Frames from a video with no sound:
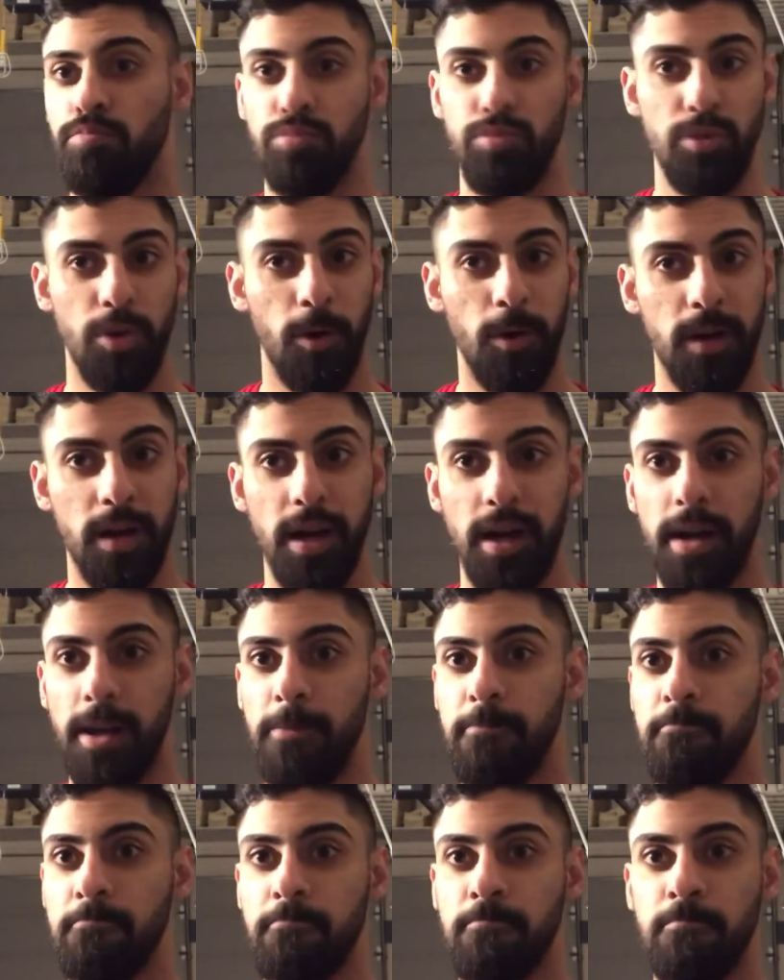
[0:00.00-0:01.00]
Don't
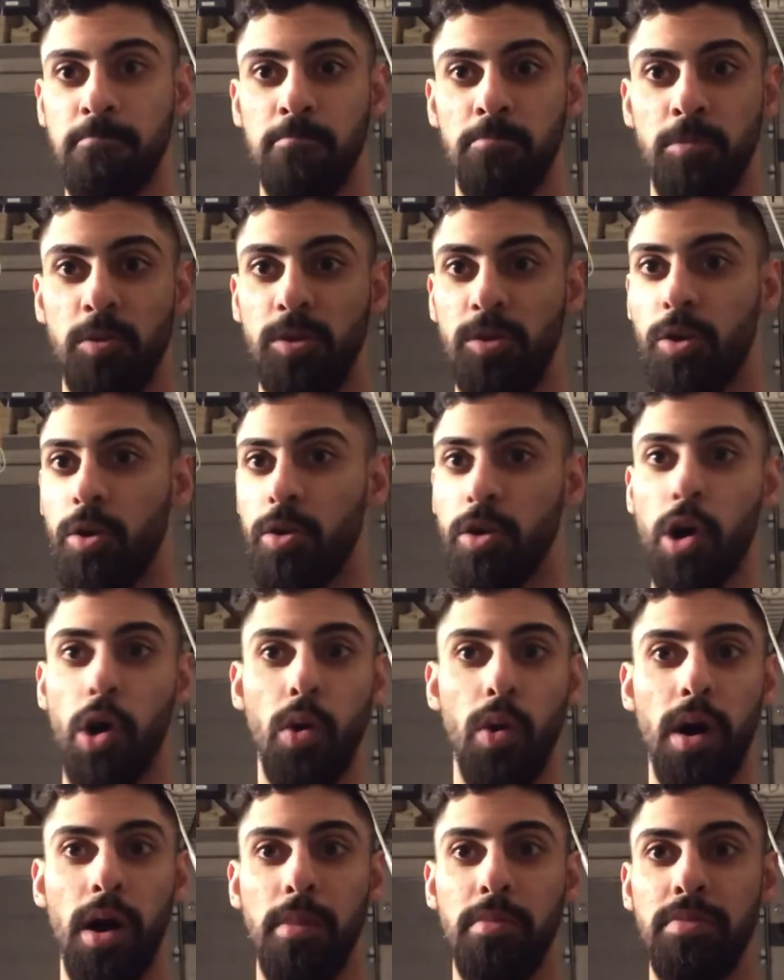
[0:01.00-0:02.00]
cut, you don't
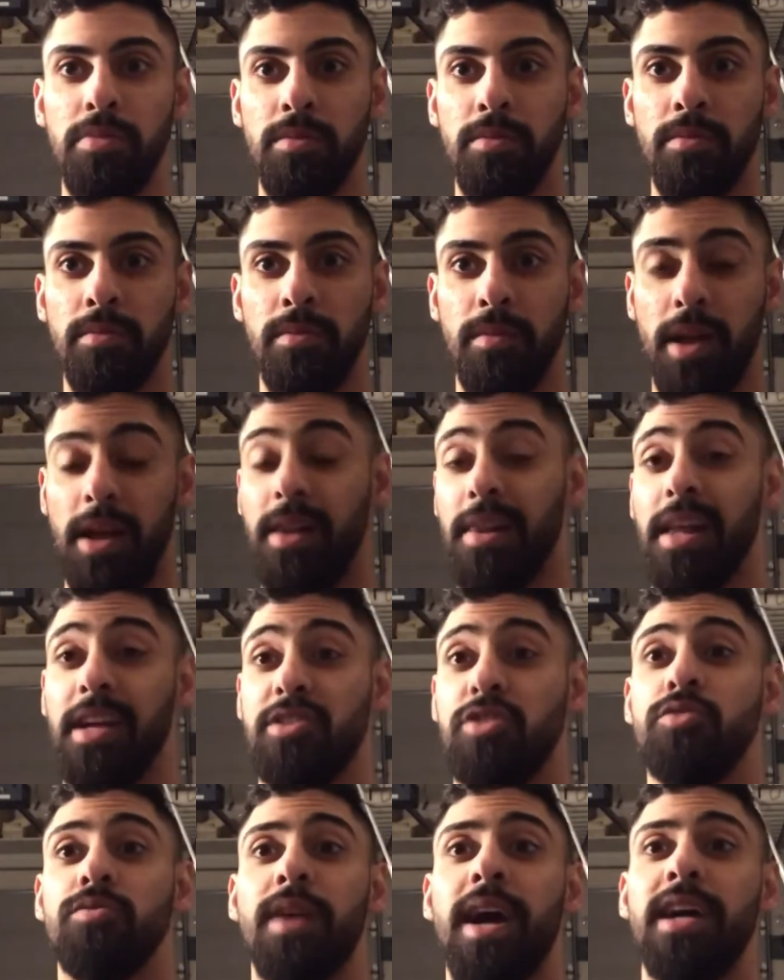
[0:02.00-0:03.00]
go up,
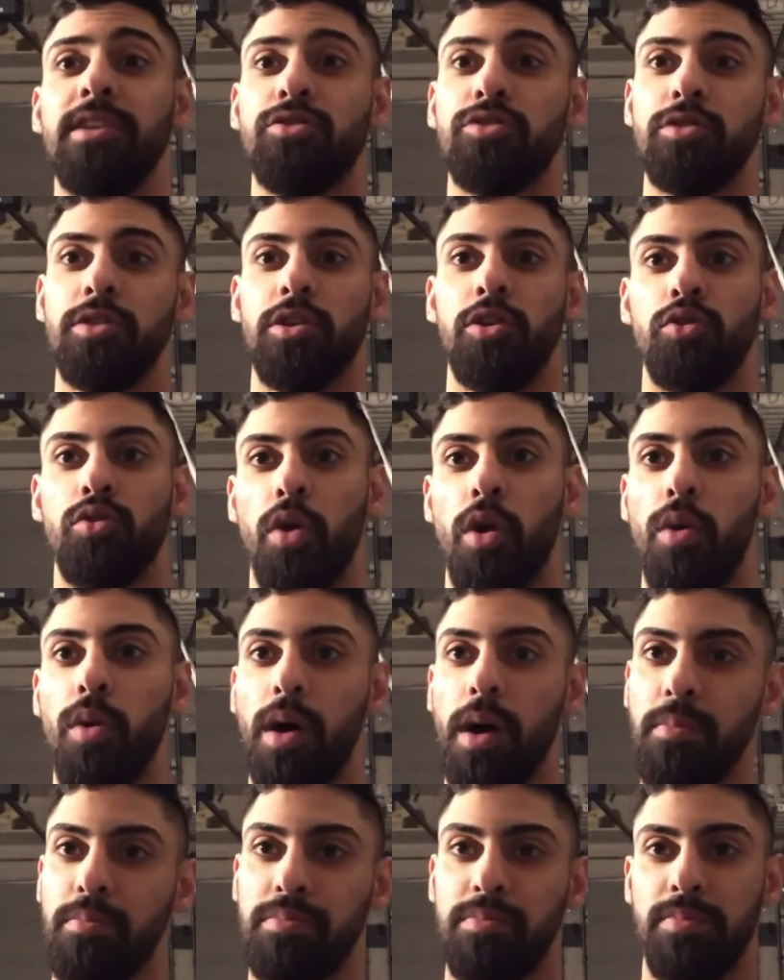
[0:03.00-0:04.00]
unless you naturally grow
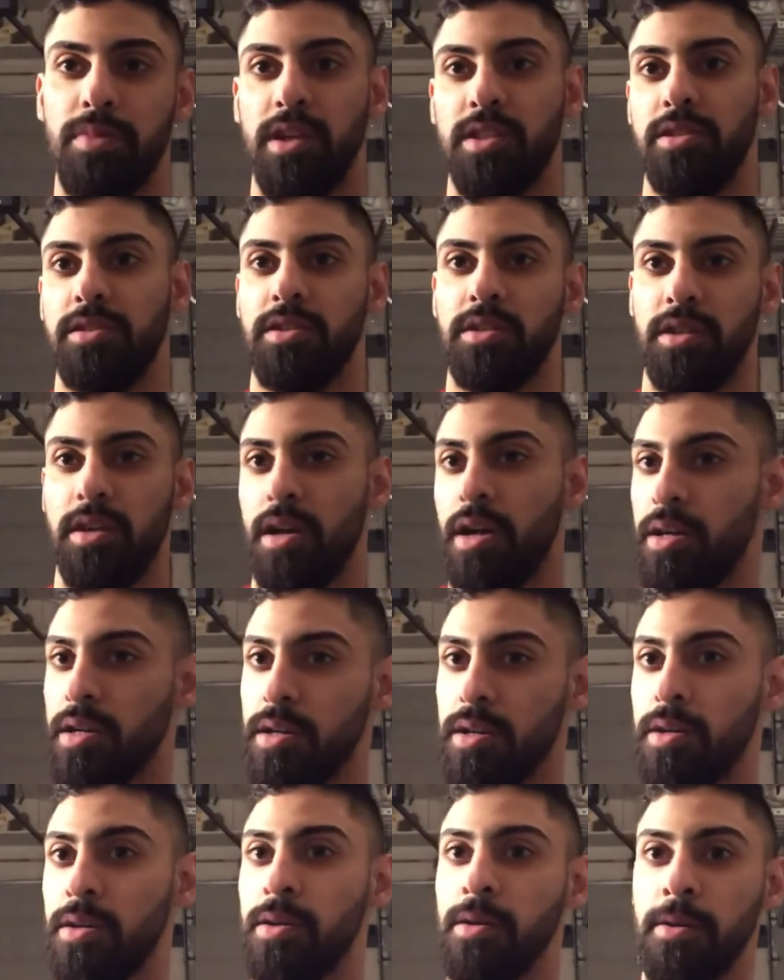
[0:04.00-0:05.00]
up because you're a
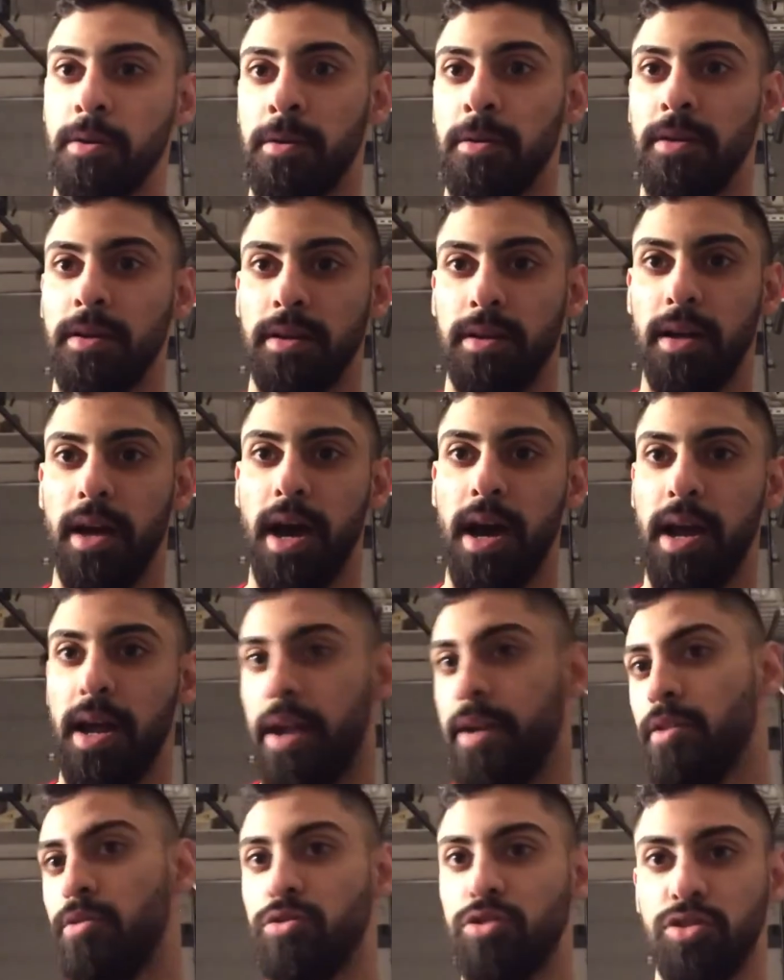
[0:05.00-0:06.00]
younger guy
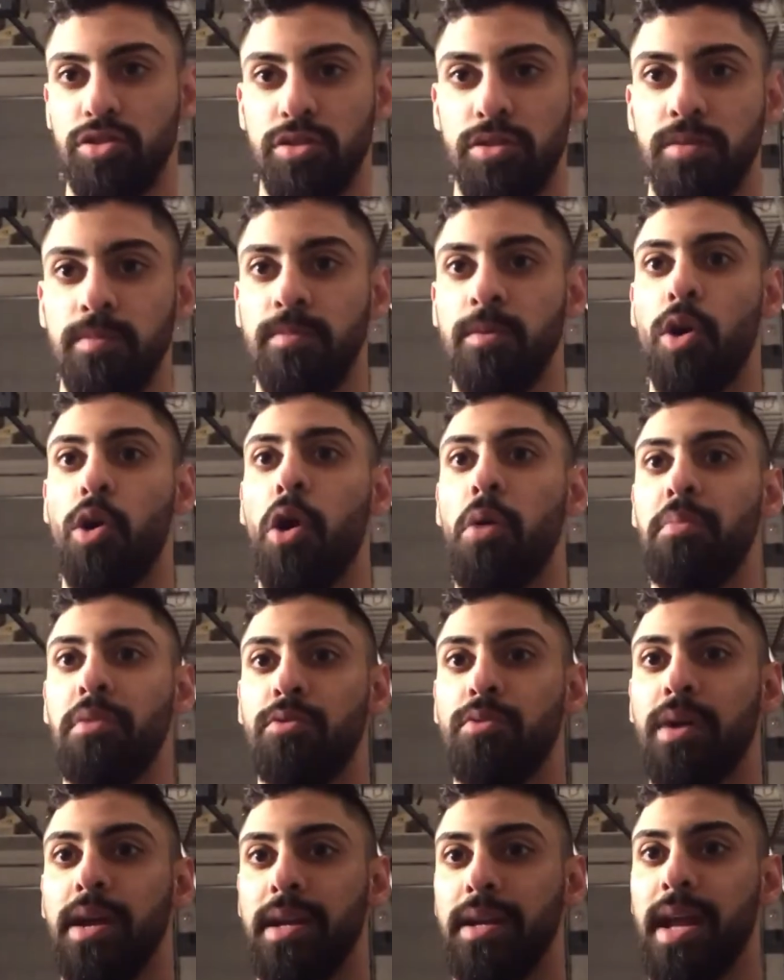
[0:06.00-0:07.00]
and you just go up
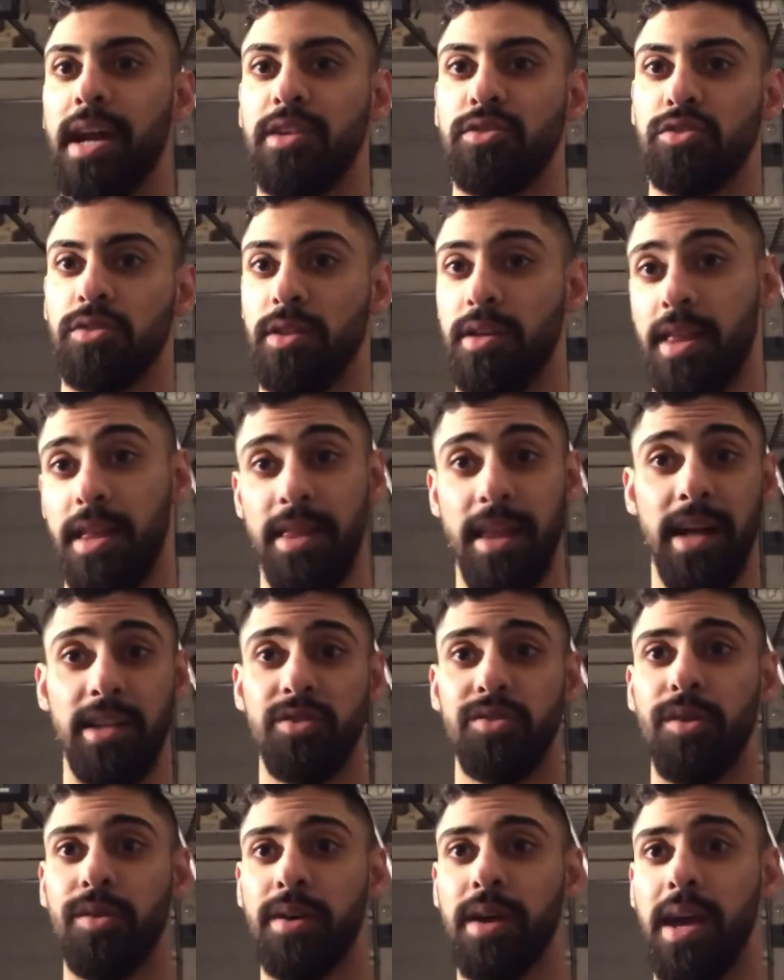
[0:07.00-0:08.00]
in weight naturally, then
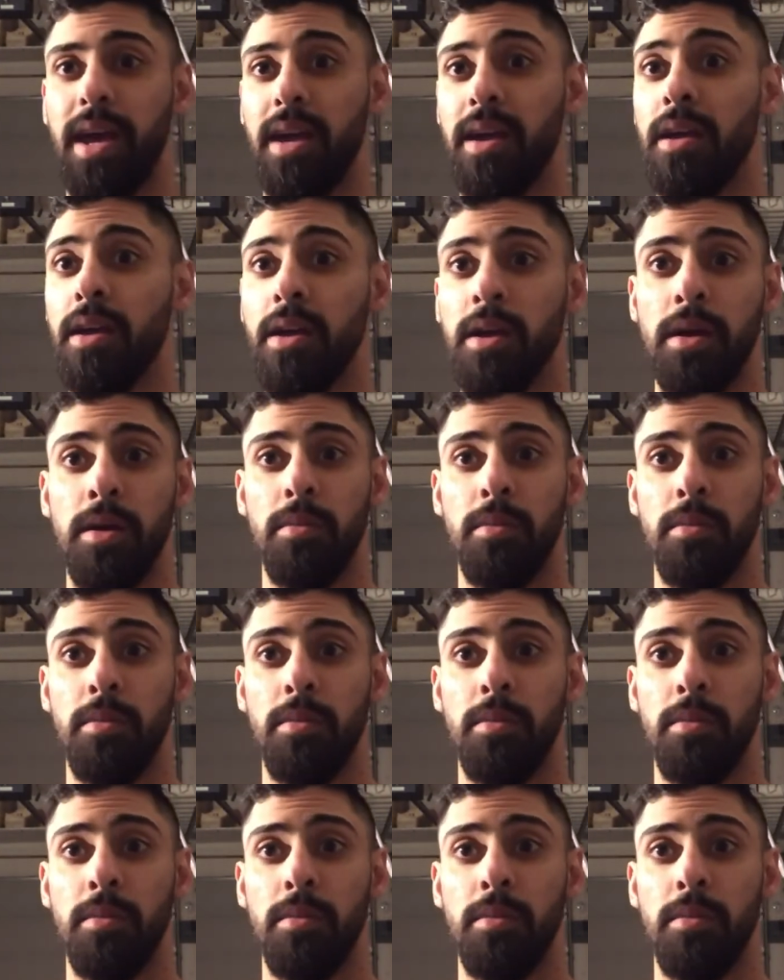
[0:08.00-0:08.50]
that's okay.